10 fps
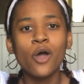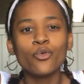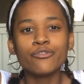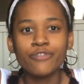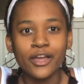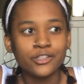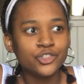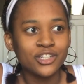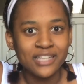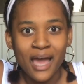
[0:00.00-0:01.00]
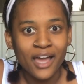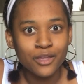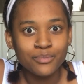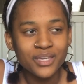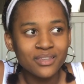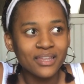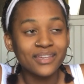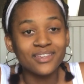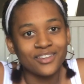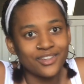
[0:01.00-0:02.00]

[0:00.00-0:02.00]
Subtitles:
revenge attack me, like,